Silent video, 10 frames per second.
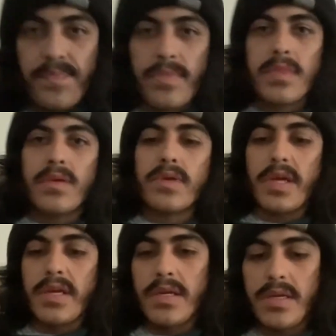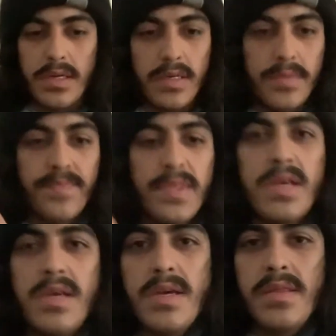Okay, and
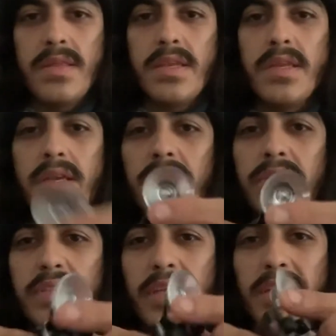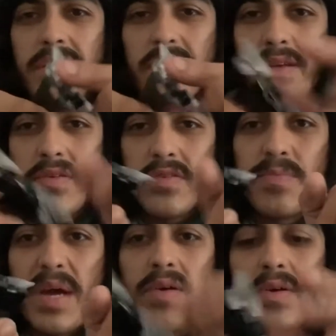then here's, like, you know, the
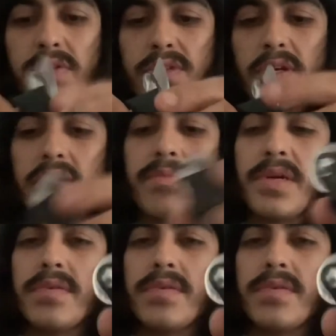mount I was talking about.